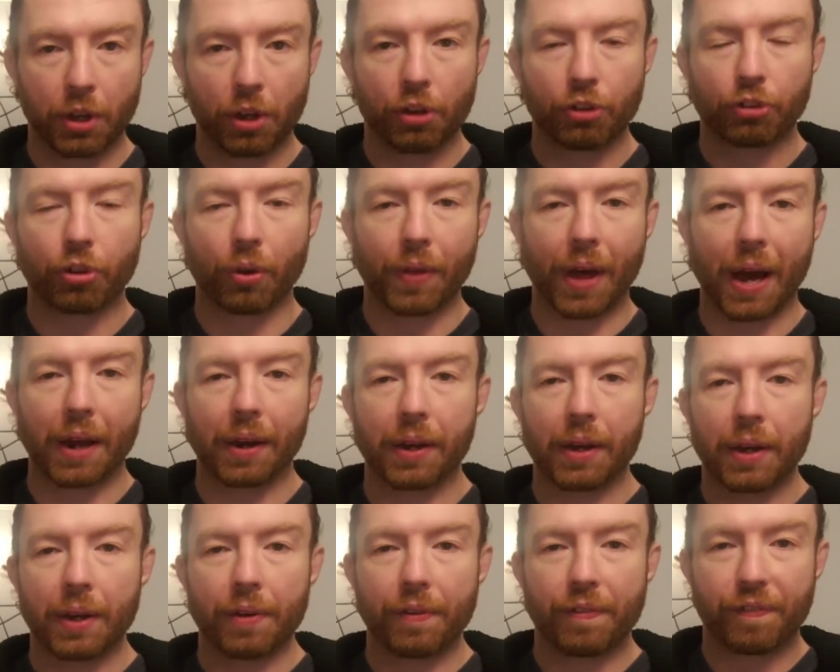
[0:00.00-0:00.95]
So
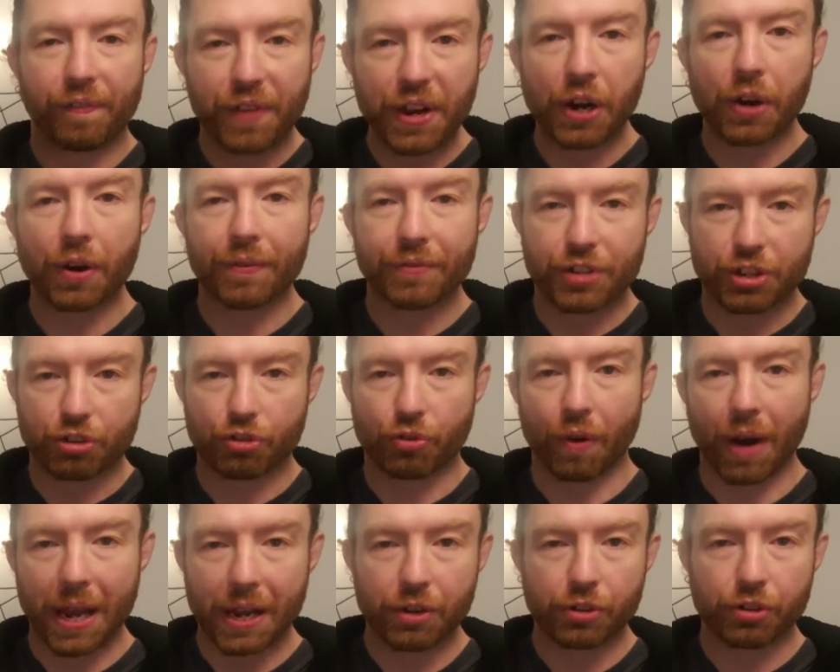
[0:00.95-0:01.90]
that fear of
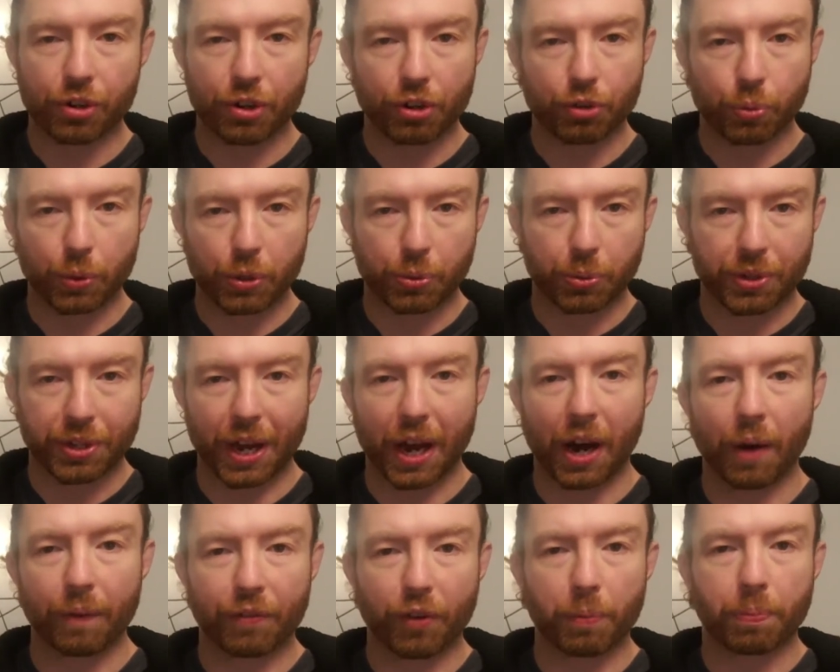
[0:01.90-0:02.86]
strangers, which was a
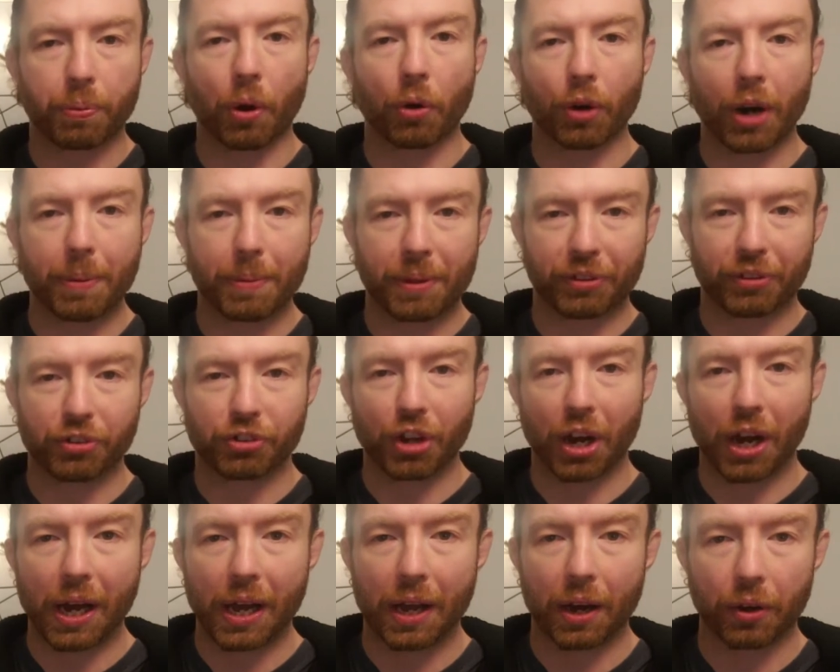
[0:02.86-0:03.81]
helpful program as a
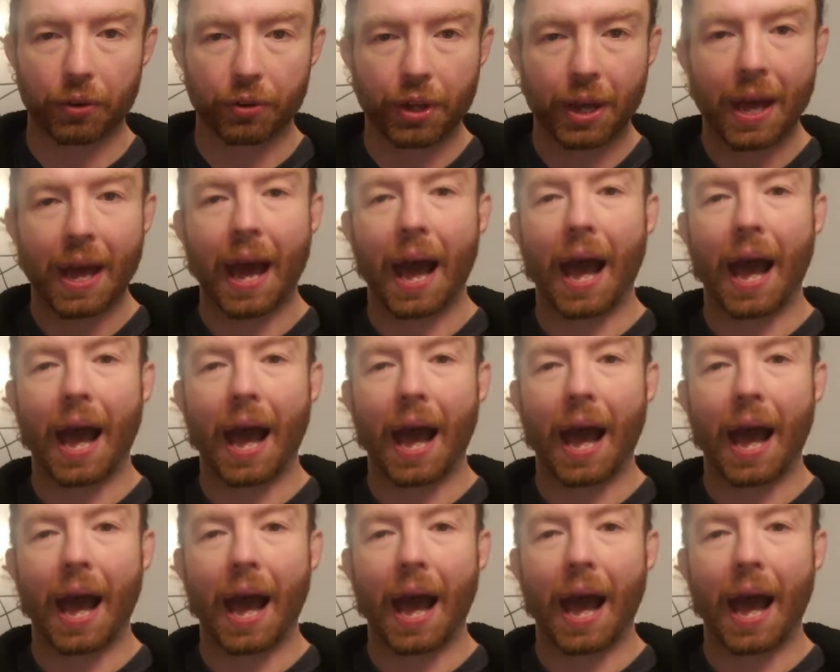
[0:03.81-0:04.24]
child,